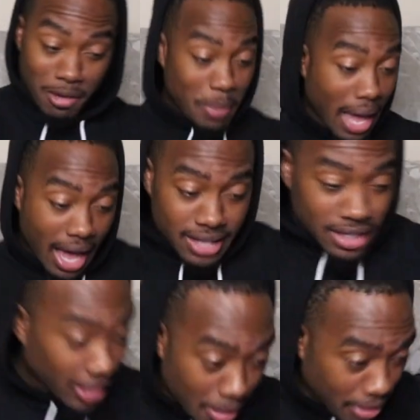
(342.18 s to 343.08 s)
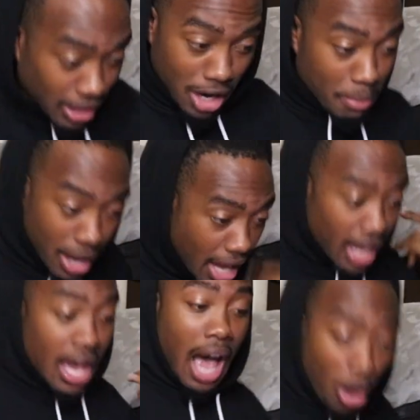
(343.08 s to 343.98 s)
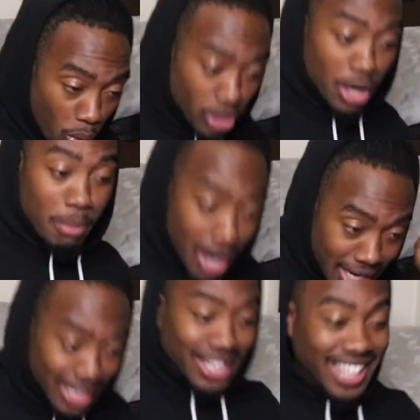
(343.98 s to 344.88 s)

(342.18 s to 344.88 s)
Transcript: a man, give me the man. I want the money.